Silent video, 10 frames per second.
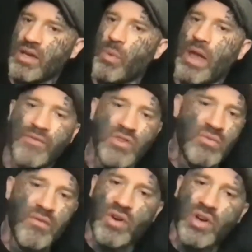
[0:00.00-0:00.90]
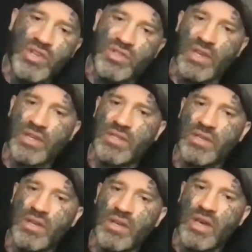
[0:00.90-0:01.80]
We have to reverse
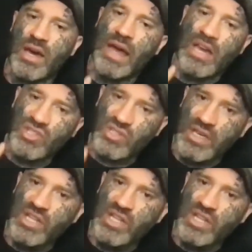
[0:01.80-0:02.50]
this. And actually,